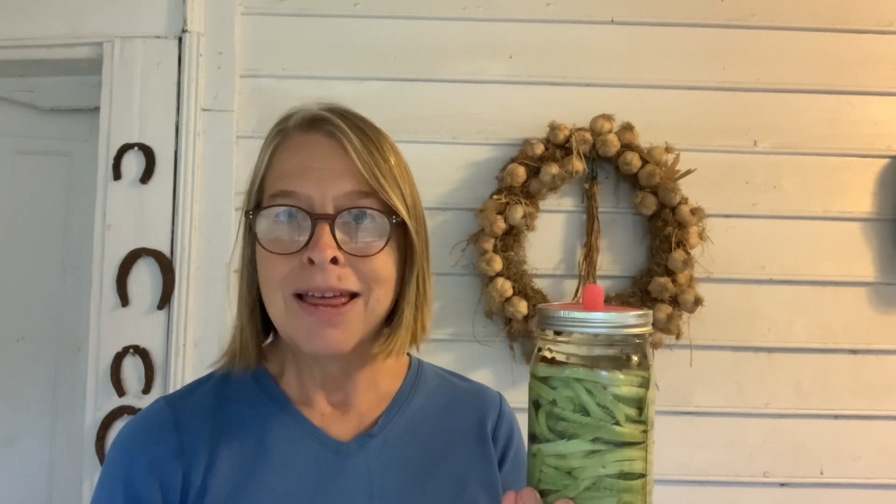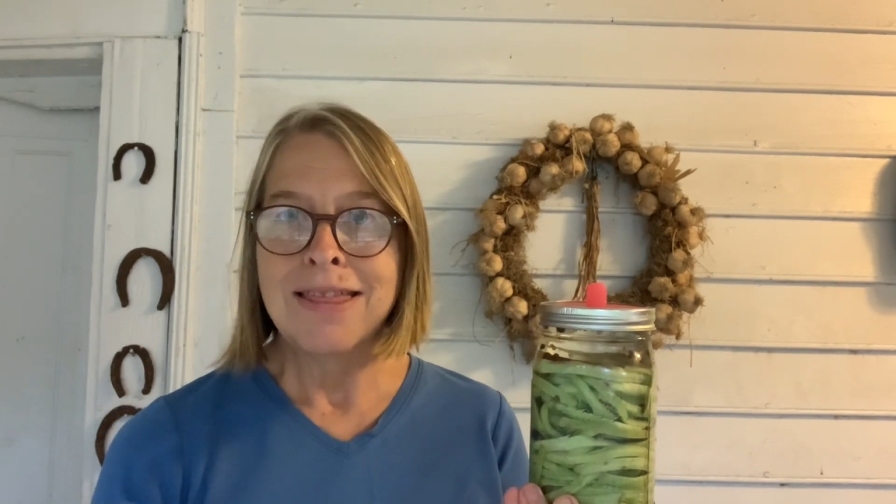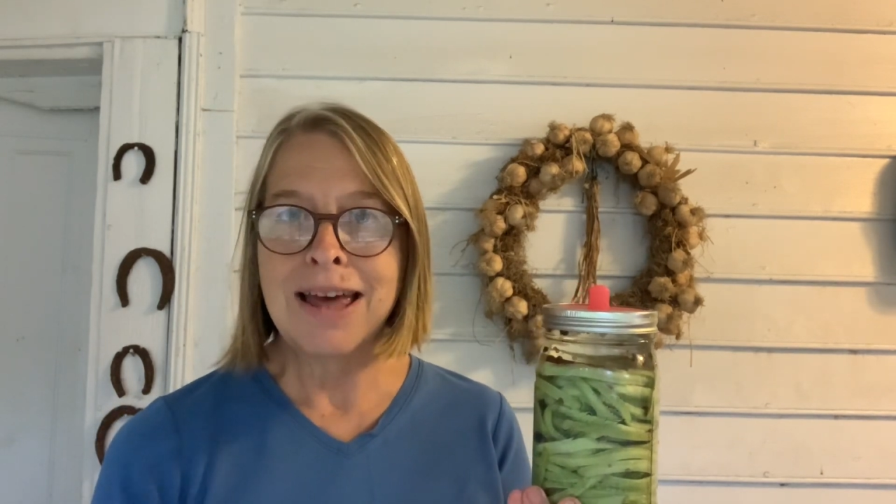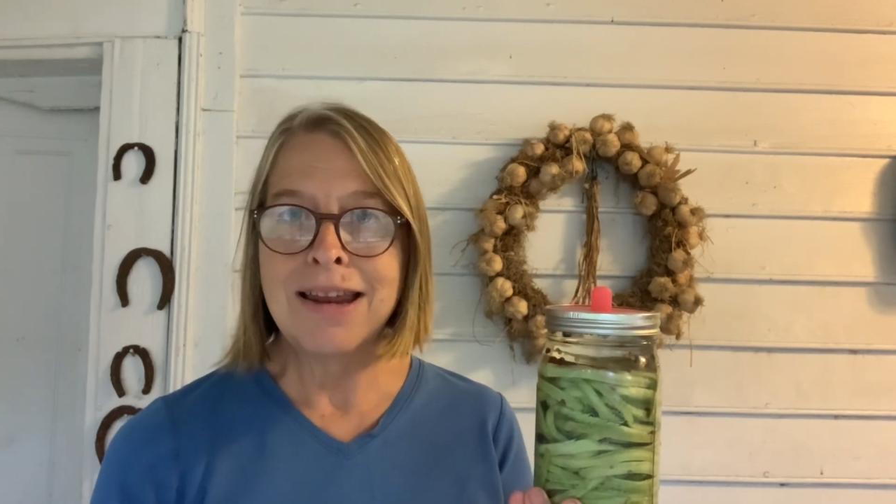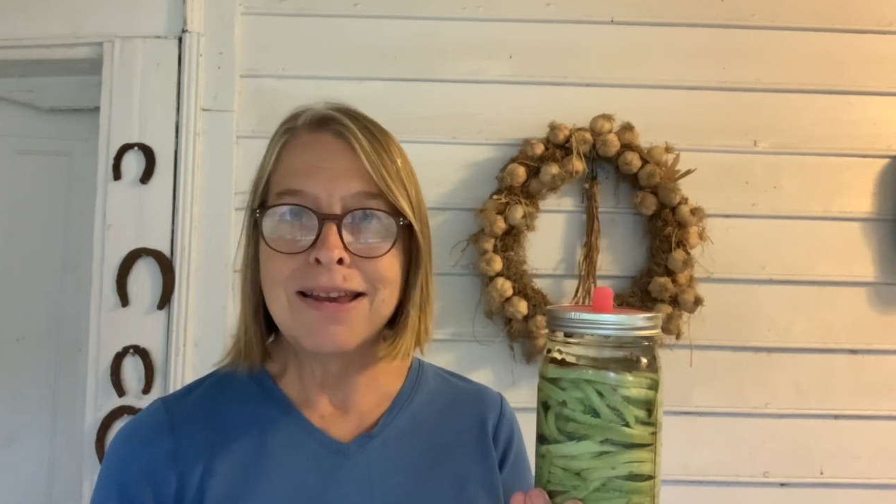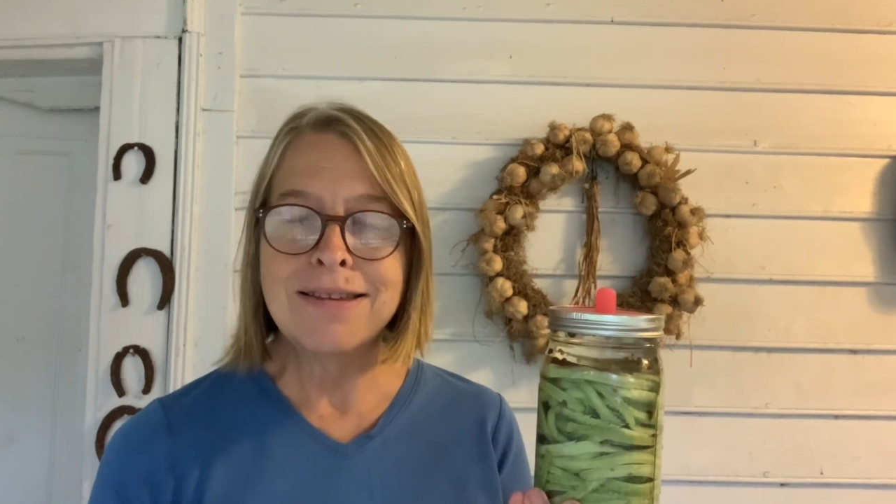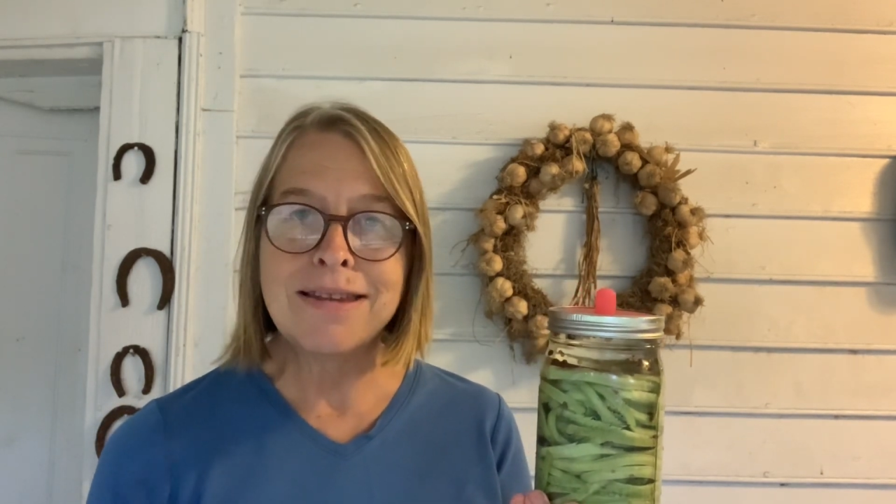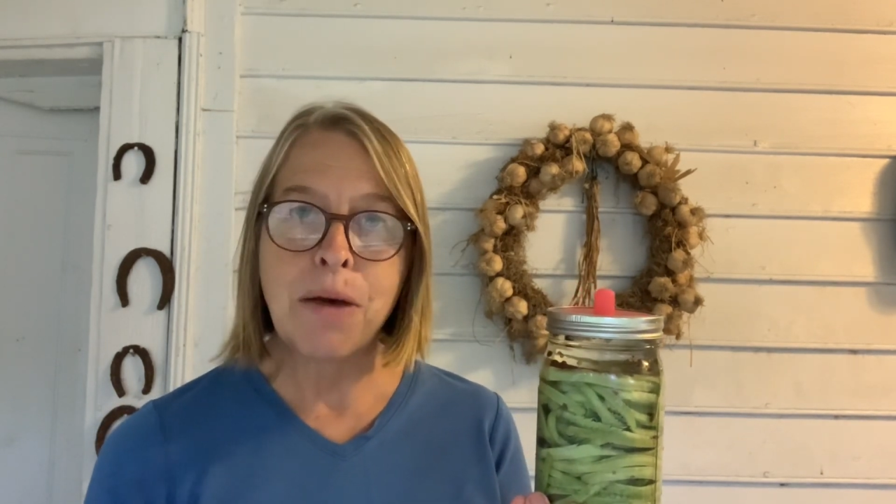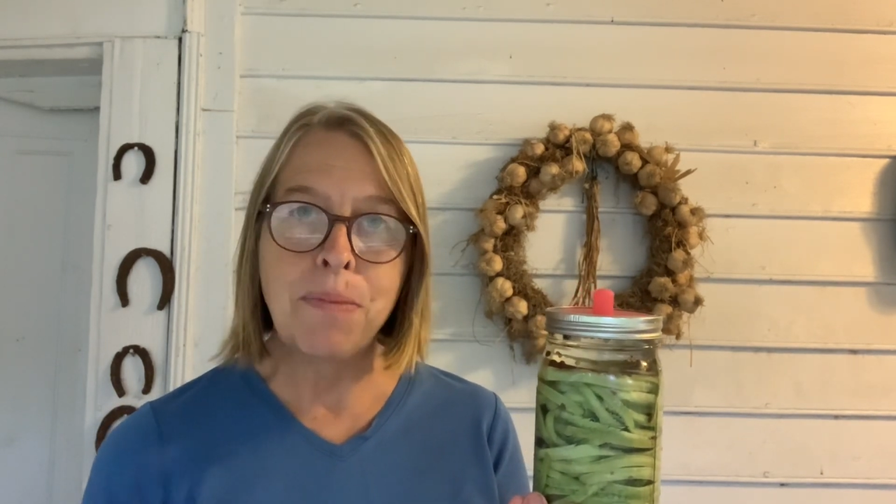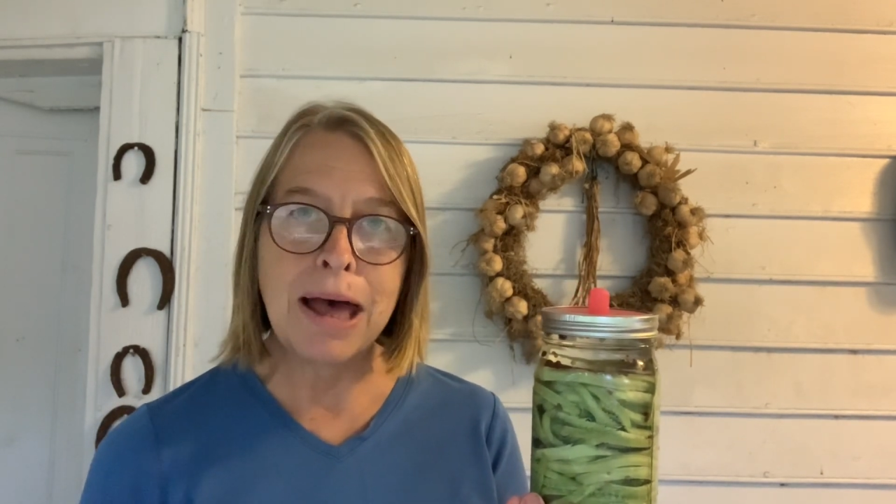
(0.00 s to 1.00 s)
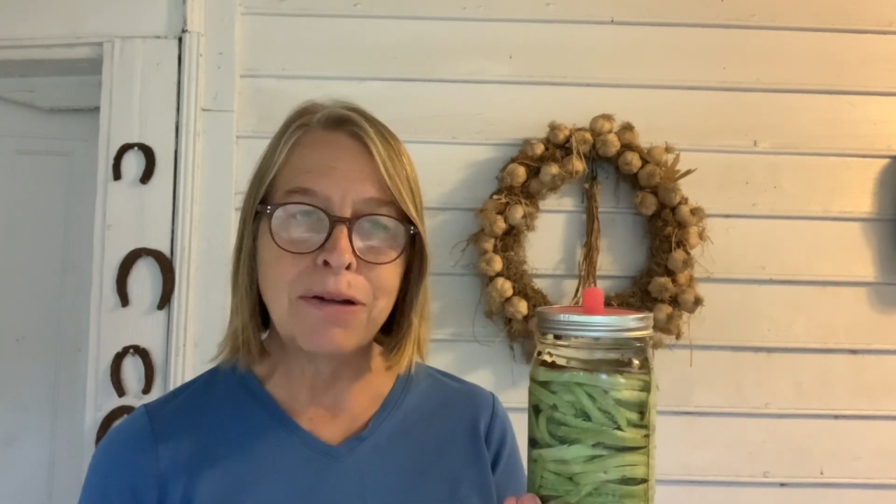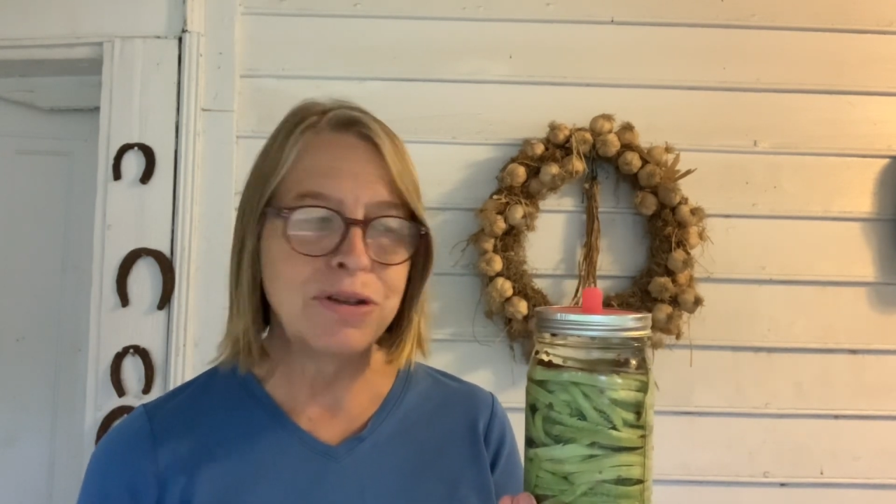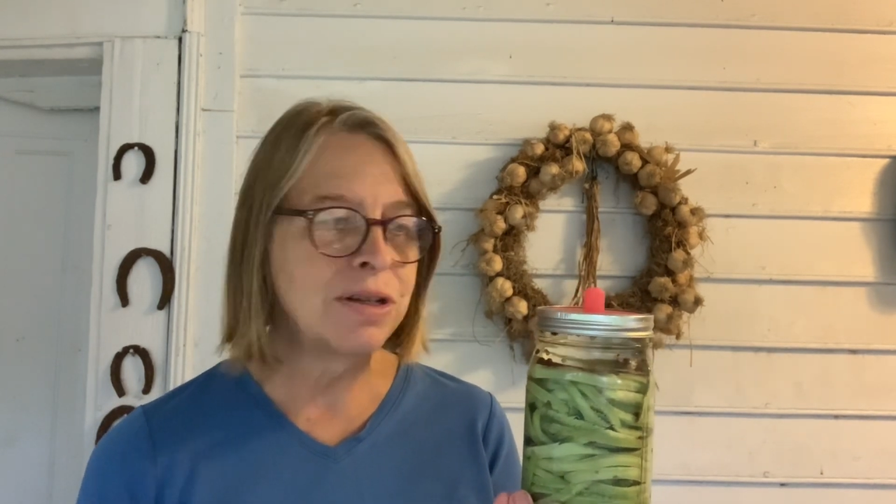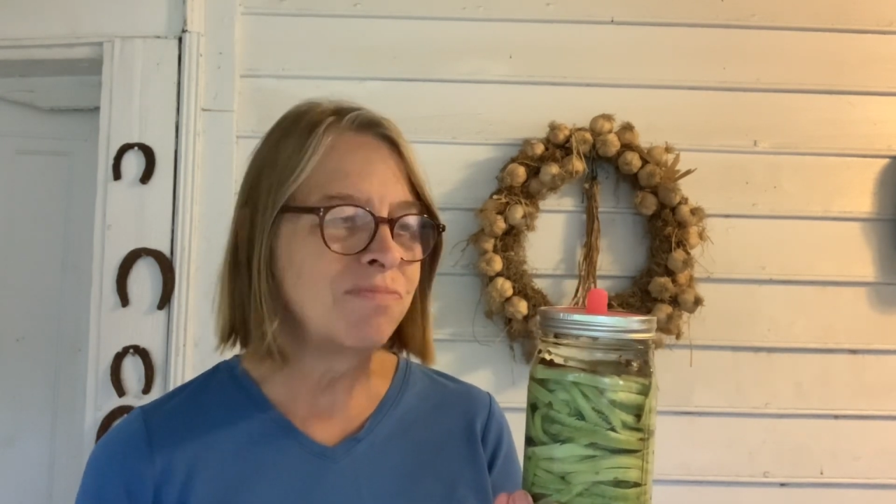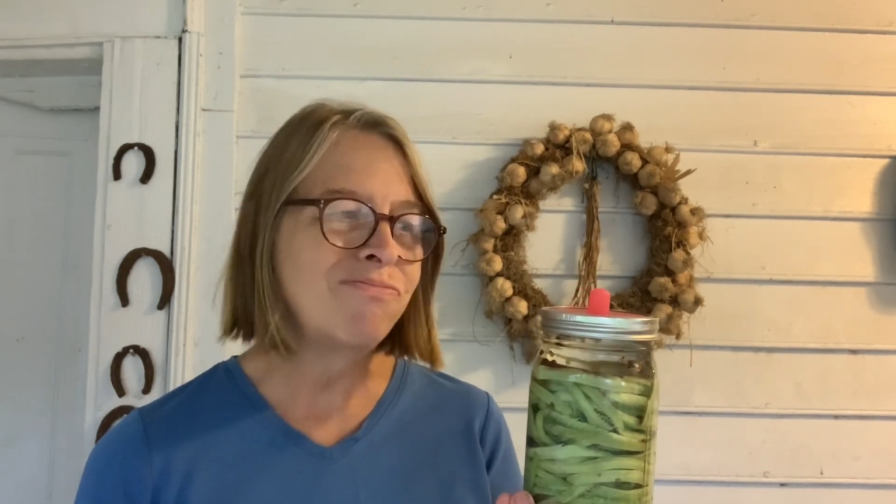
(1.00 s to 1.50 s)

that is about